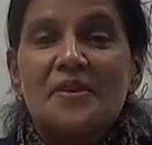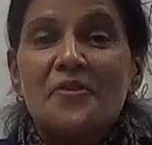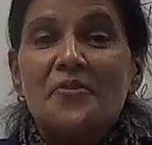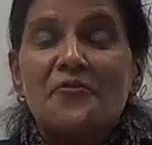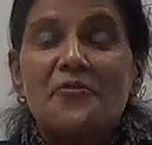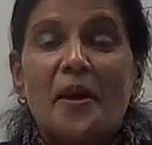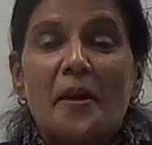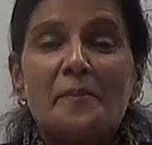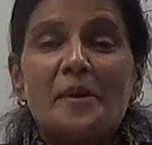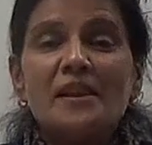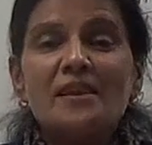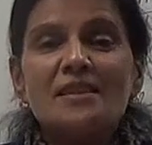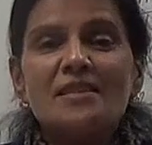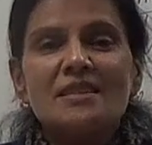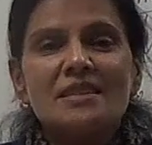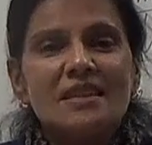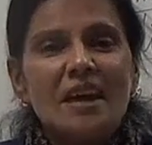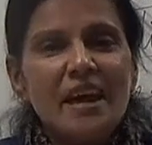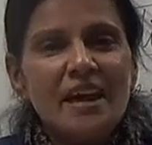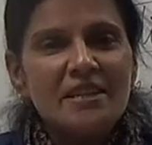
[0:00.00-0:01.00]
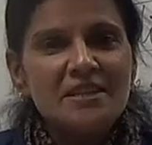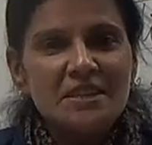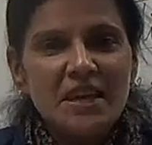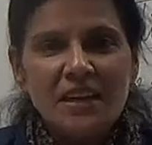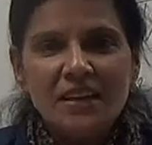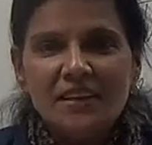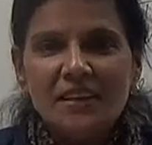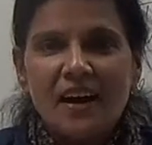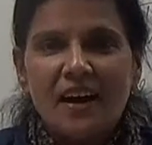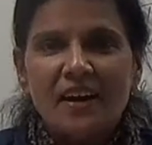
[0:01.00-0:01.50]
feminist
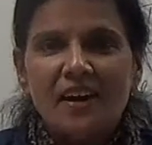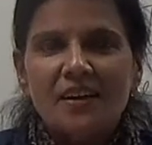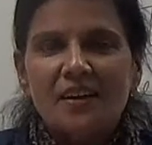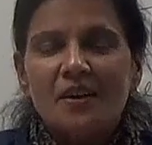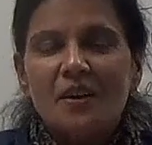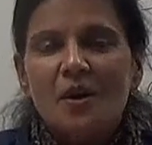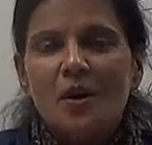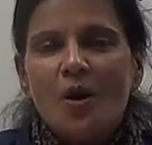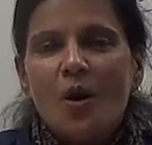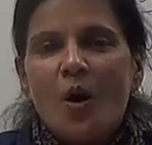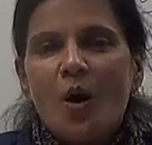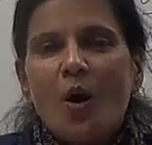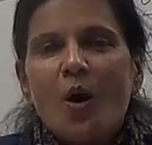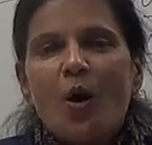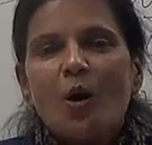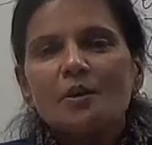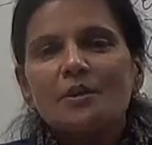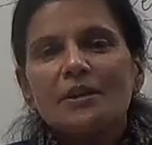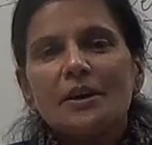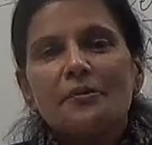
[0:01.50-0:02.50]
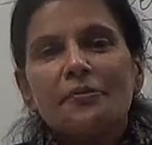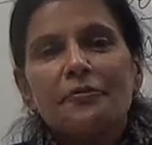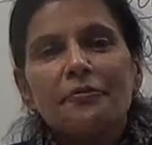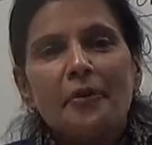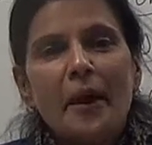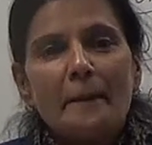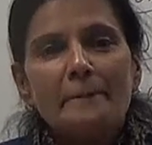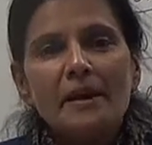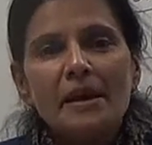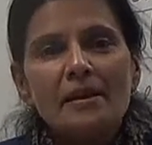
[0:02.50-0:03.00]
agenda or the
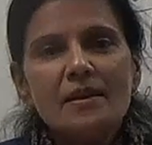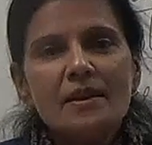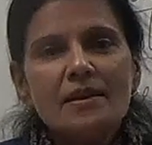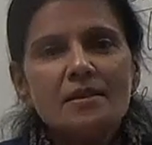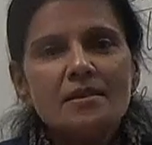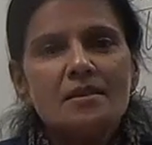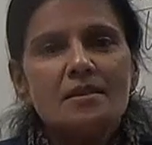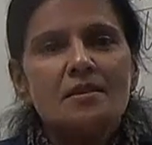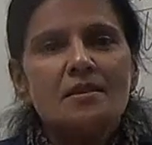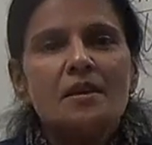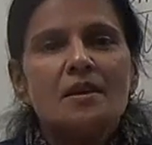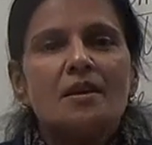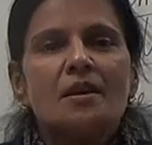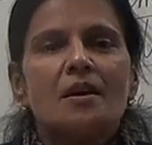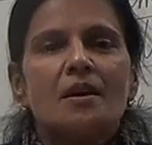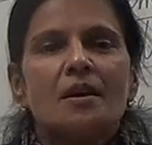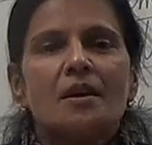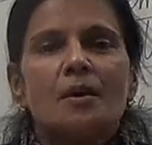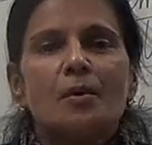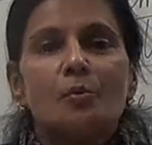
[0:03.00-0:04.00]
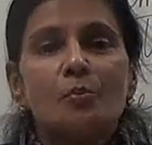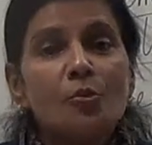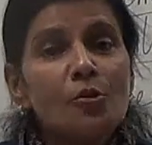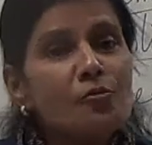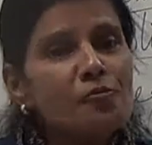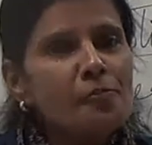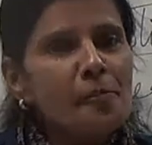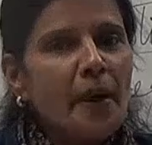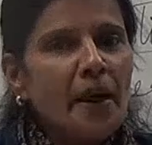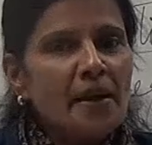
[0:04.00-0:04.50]
feminist
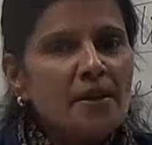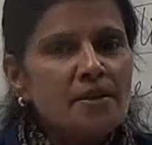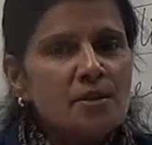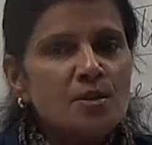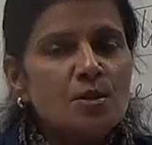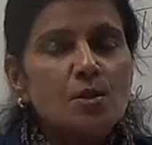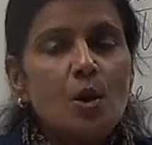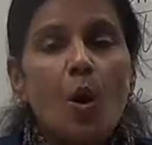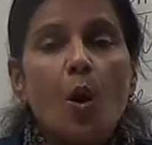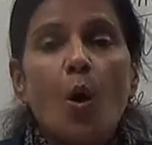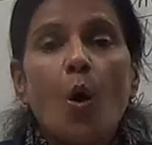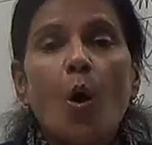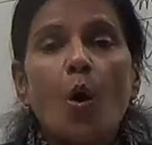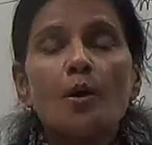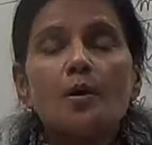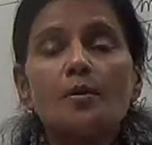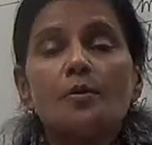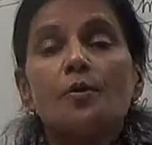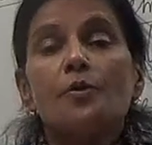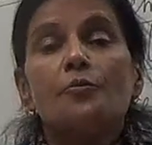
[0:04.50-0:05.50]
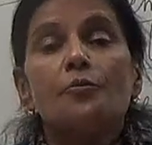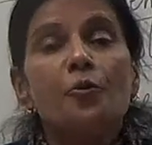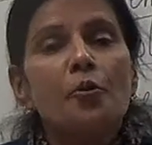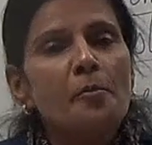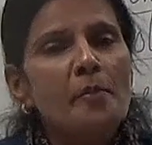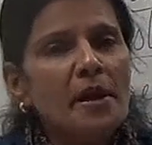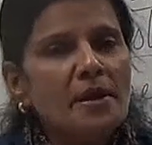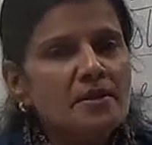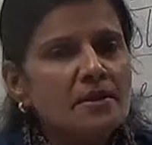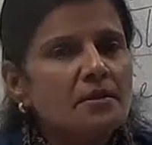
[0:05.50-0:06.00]
movements or
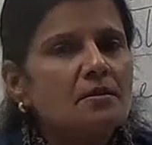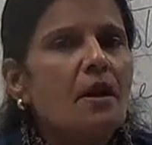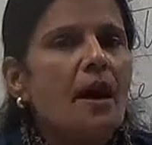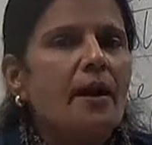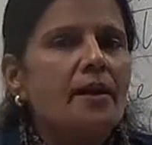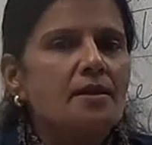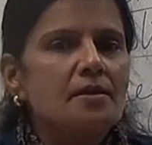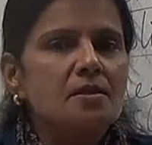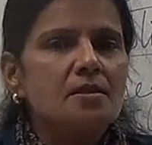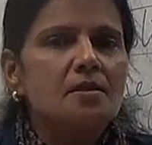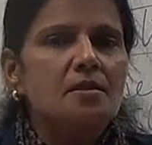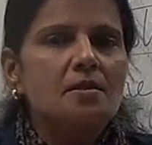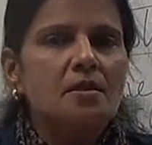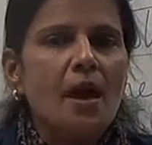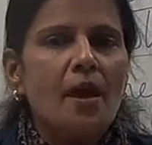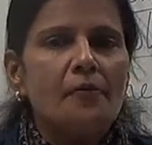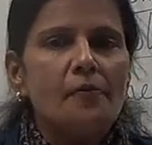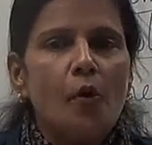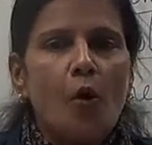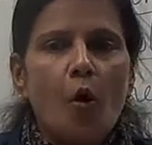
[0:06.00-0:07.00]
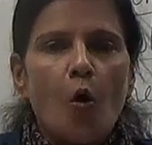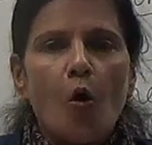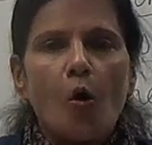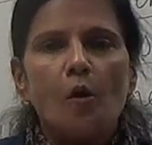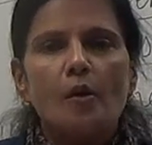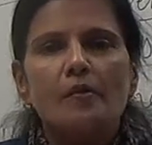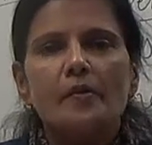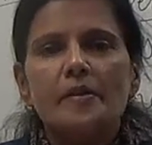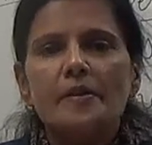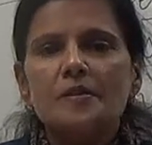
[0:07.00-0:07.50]
women's rights have
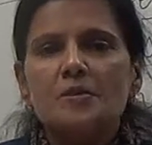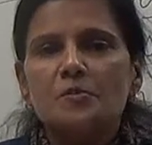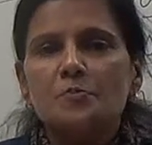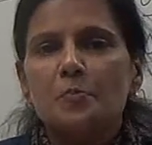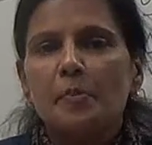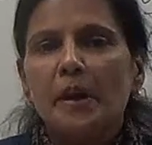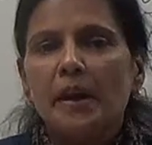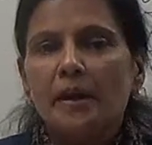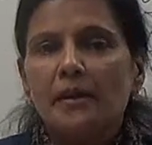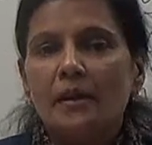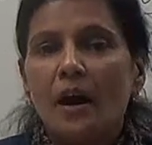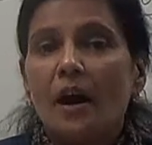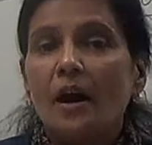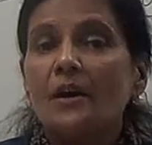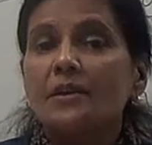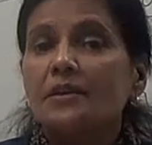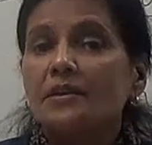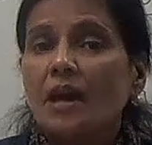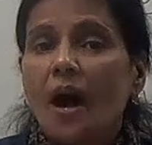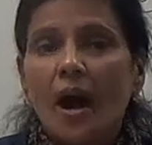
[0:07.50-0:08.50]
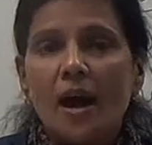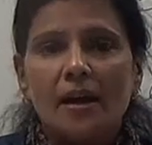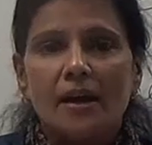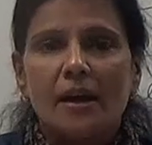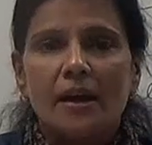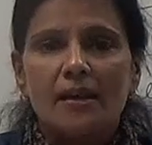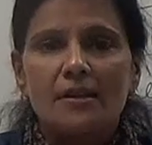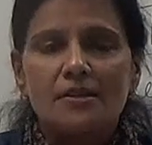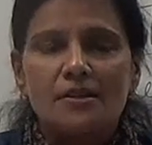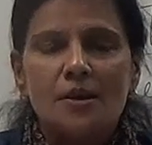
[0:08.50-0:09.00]
always been a
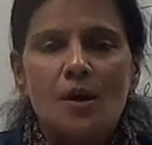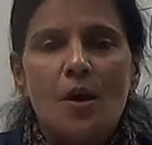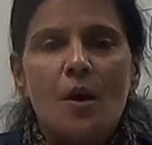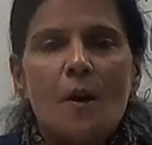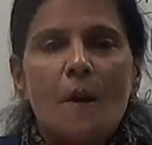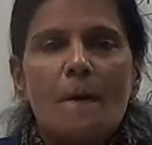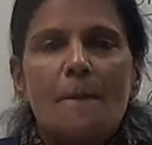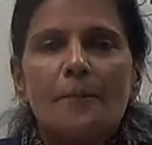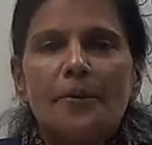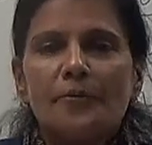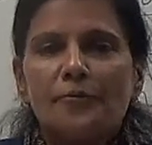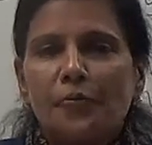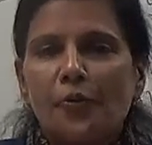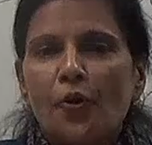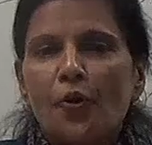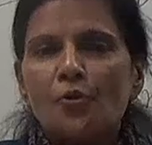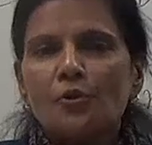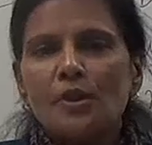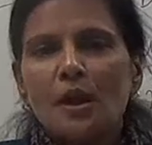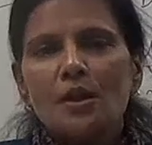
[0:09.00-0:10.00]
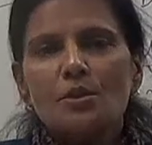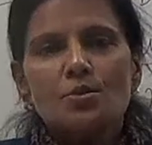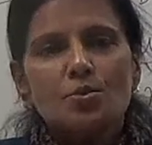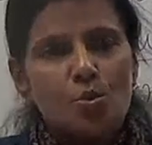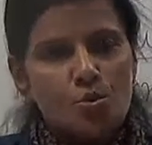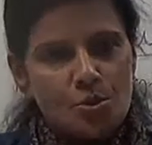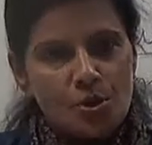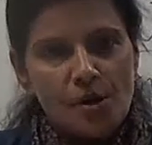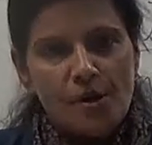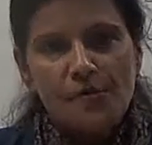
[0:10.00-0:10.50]
target before the
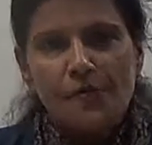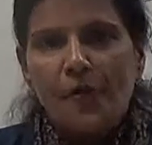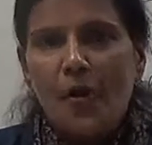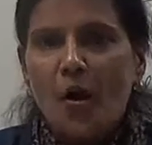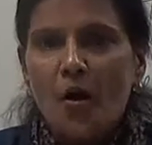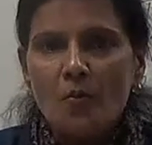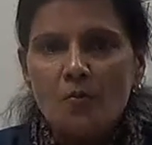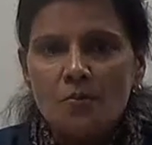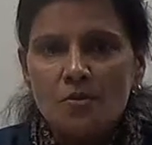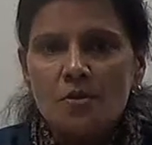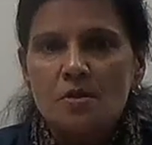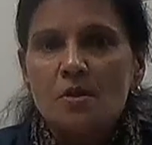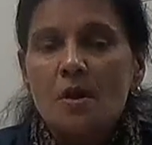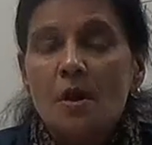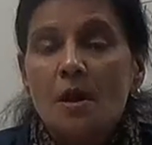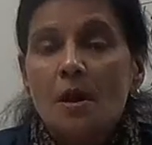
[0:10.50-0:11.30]
social reforms,